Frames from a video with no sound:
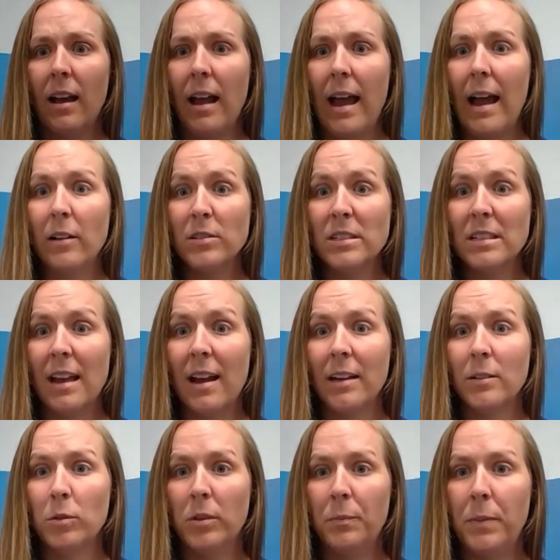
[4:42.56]

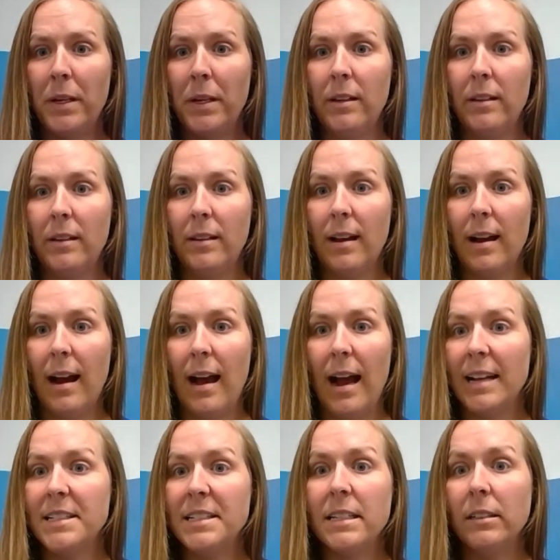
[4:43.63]
Outside would be
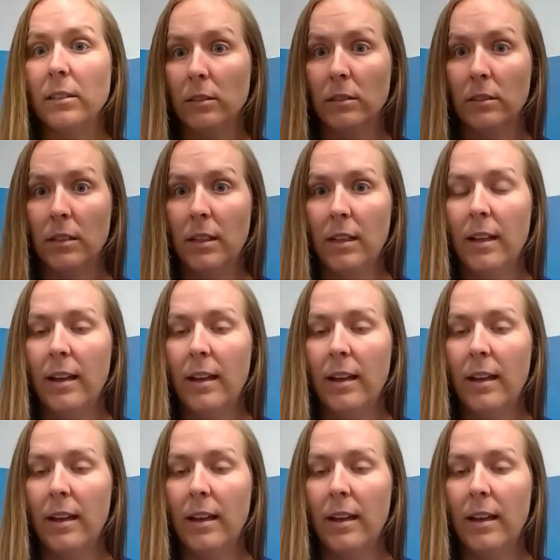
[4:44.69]
ideal.